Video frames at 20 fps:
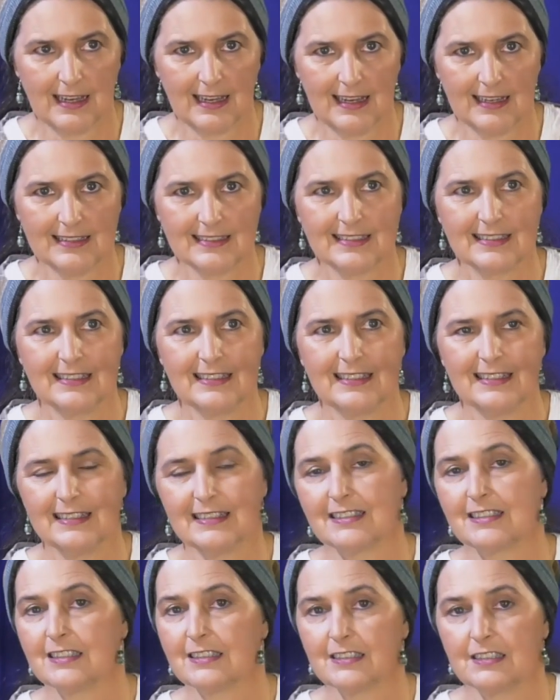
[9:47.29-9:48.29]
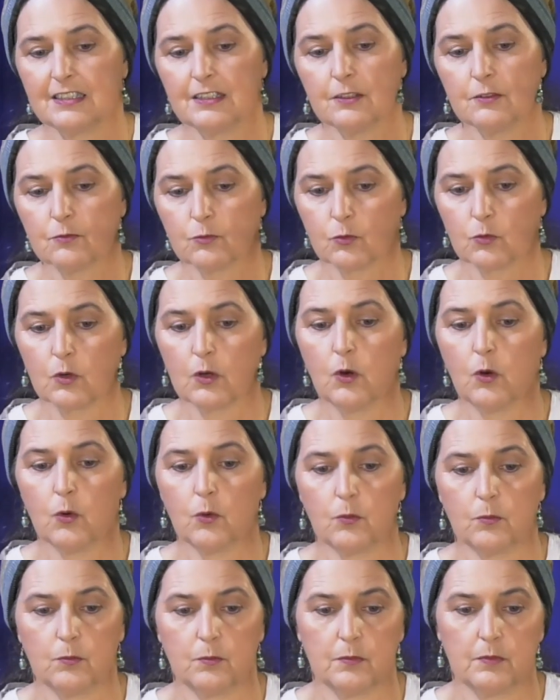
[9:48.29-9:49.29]
as the entity of
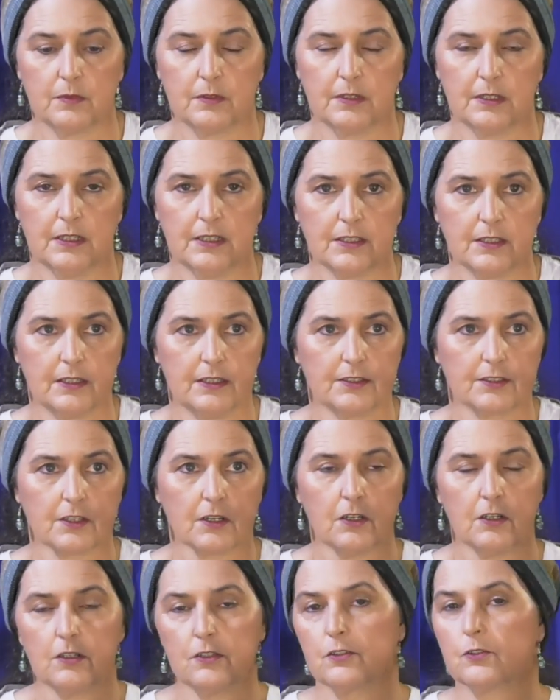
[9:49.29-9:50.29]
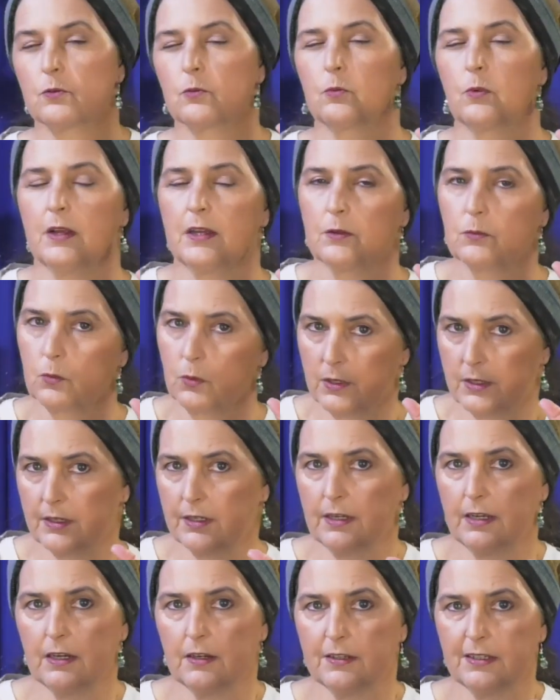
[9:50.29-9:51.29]
Rome. he's called the Red One
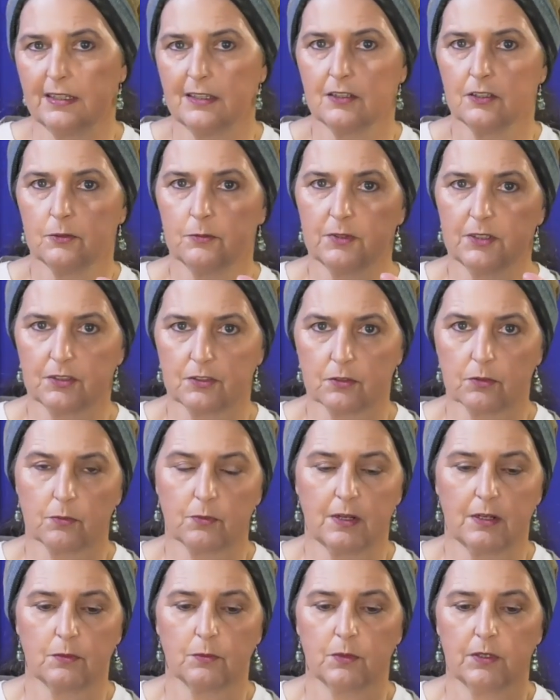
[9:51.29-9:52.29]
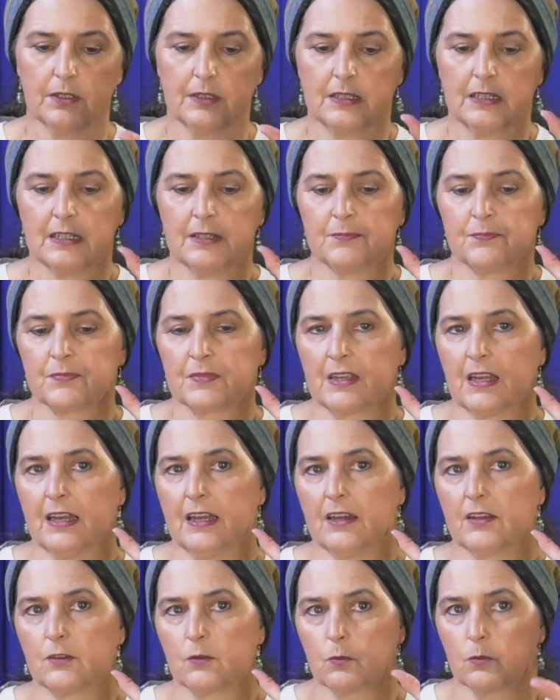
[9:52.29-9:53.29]
now. Edom is the Red One,
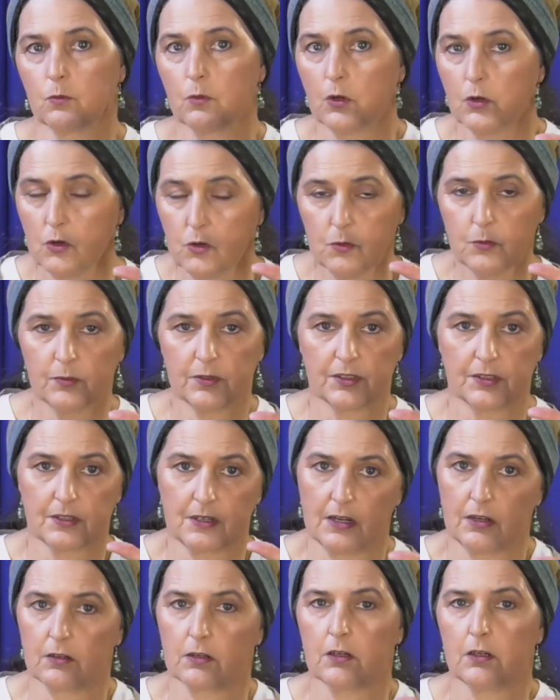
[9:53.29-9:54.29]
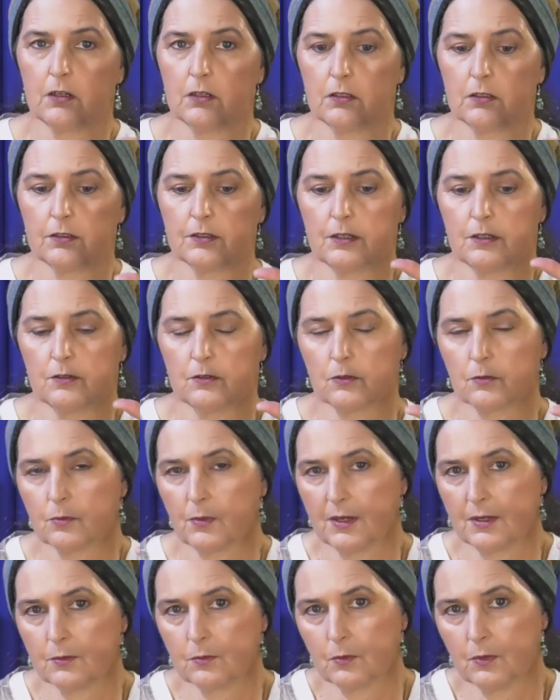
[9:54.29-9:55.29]
and Rome is now called the
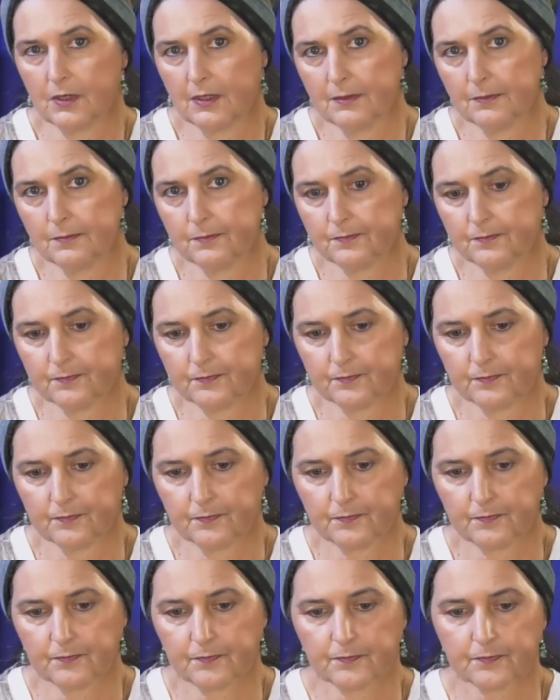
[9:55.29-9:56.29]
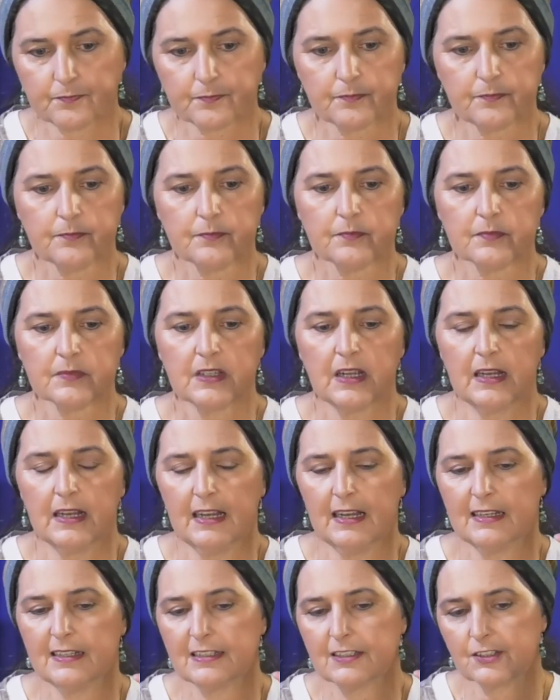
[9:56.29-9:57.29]
Red One.
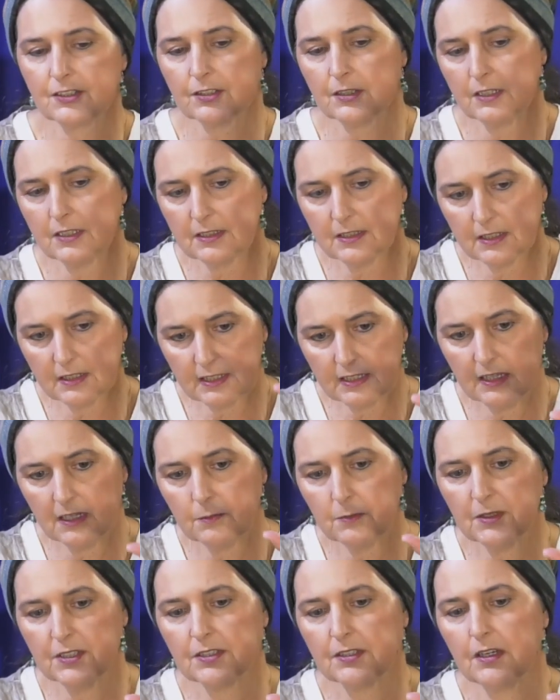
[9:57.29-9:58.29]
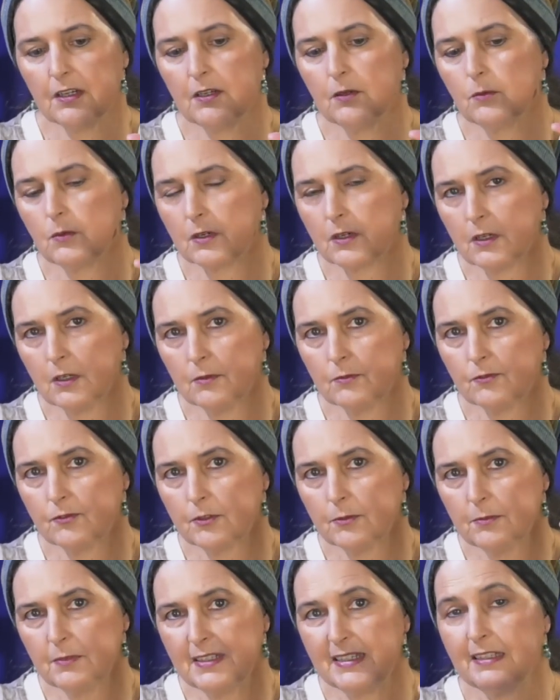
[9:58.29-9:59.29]
And it's thought that King Messiah will come
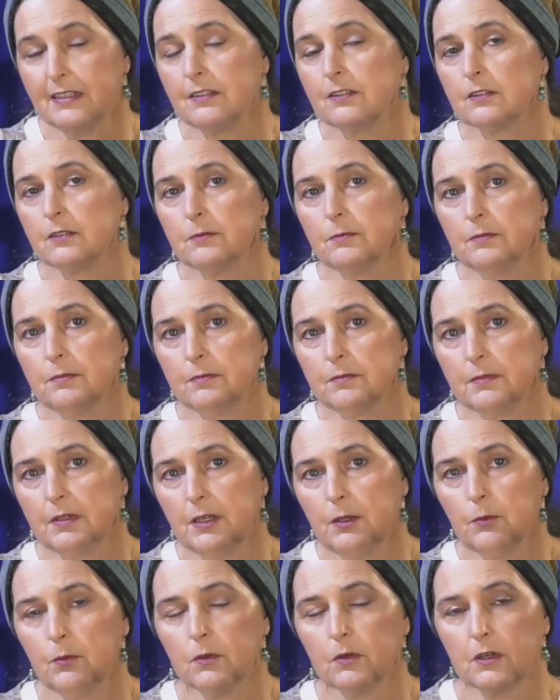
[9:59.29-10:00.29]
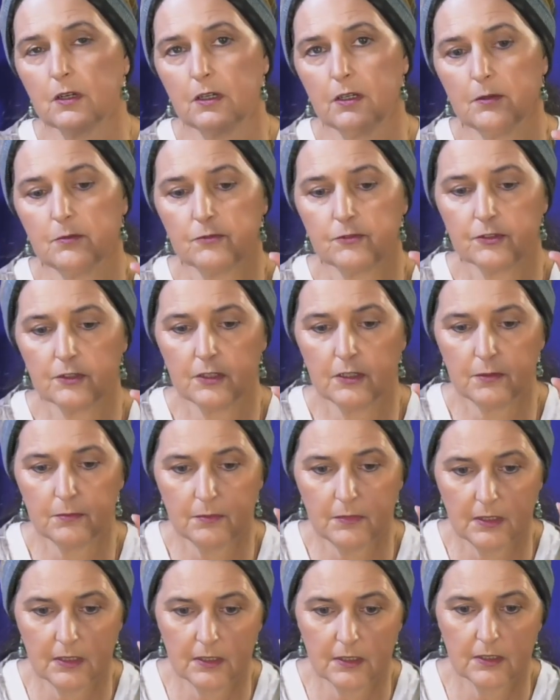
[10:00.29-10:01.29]
from Edom, he will come
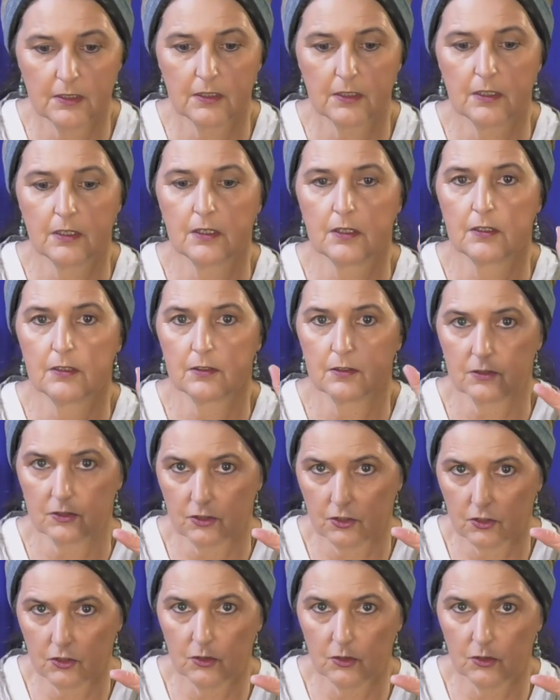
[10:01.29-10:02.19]
from the